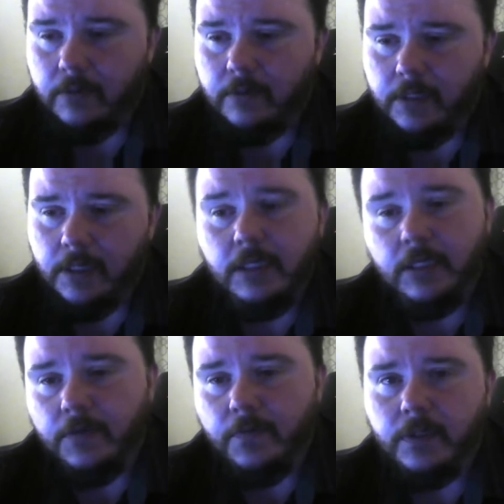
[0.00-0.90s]
It sounds
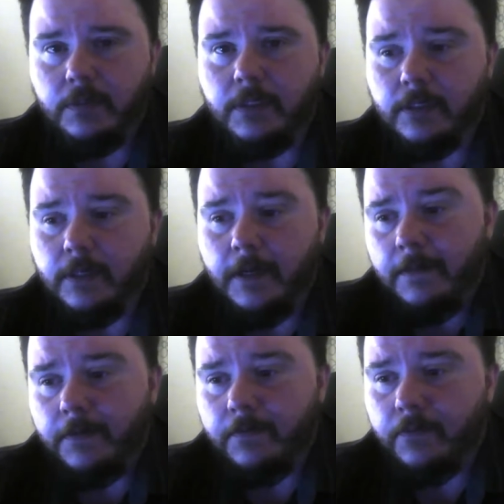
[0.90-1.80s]
like your friend's being
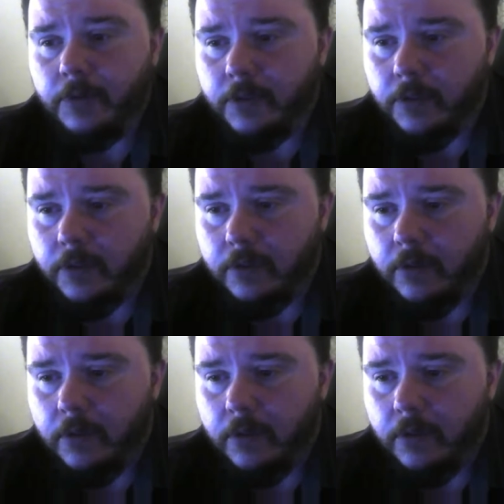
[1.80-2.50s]
scammed, unfortunately.